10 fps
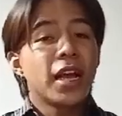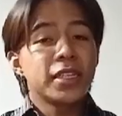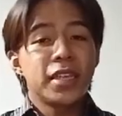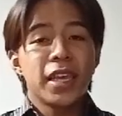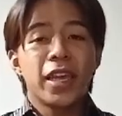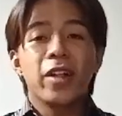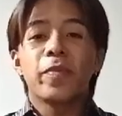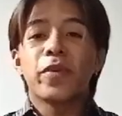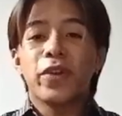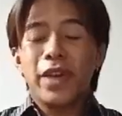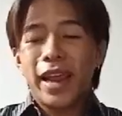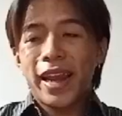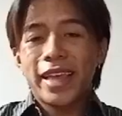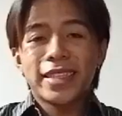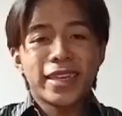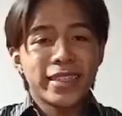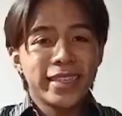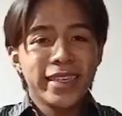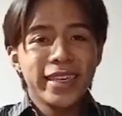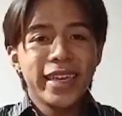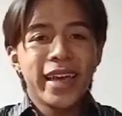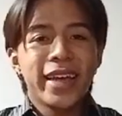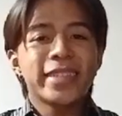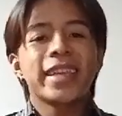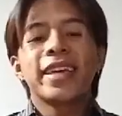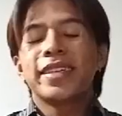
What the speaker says: as they help organize ideas,